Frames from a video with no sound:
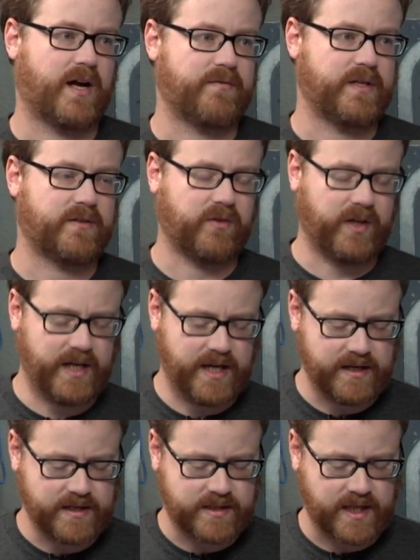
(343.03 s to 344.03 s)
obviously,
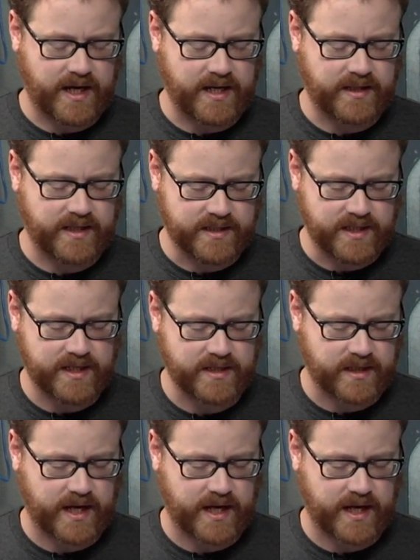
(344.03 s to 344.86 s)
is that this is